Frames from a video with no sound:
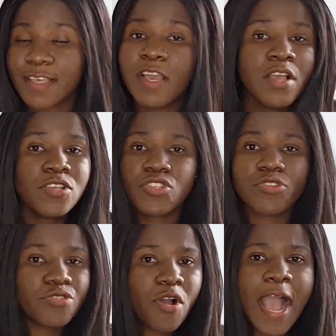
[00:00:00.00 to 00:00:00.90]
So you don't
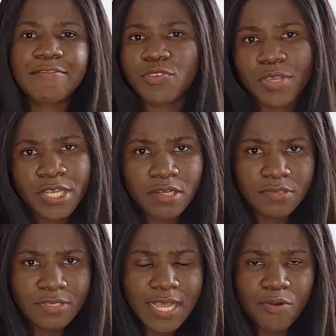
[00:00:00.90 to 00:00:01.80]
have to include
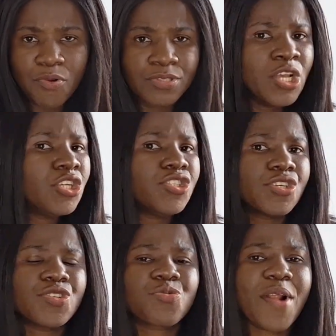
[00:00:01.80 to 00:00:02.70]
that one. Just
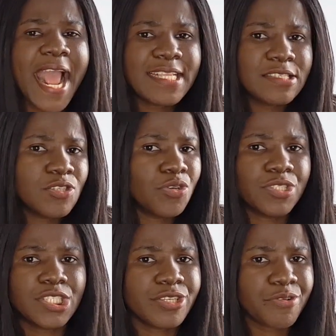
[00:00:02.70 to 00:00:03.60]
write your
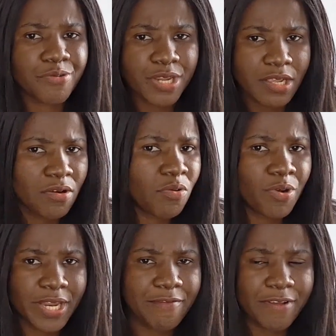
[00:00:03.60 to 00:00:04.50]
degree or
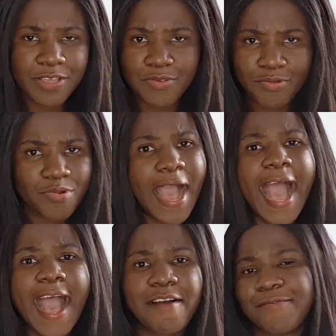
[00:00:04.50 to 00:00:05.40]
whatever you have.